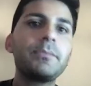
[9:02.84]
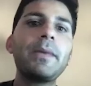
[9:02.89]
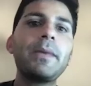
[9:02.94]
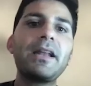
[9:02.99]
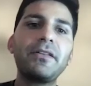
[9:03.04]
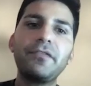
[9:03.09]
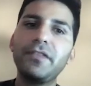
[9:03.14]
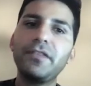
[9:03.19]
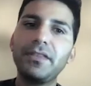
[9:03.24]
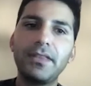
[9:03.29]

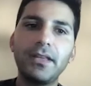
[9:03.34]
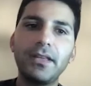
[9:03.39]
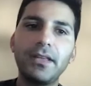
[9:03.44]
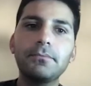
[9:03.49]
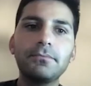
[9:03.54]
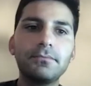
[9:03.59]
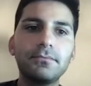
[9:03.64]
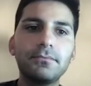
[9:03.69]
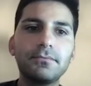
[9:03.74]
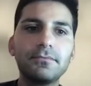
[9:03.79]
benefit
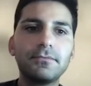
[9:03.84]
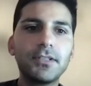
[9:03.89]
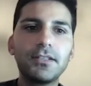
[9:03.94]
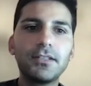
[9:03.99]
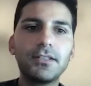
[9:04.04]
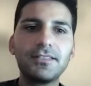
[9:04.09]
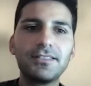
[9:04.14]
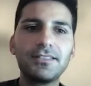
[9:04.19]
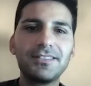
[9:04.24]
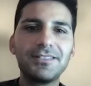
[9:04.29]
them.
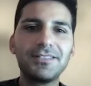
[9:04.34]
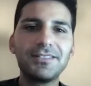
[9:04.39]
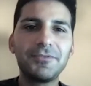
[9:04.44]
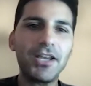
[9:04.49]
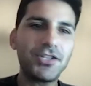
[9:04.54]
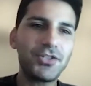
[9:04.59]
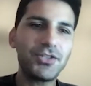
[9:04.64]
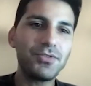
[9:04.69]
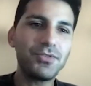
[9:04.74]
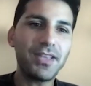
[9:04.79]

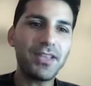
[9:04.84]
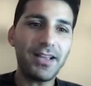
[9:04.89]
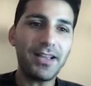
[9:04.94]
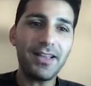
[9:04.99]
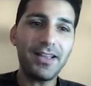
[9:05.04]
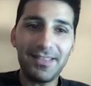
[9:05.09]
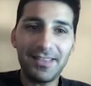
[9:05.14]
Why should they?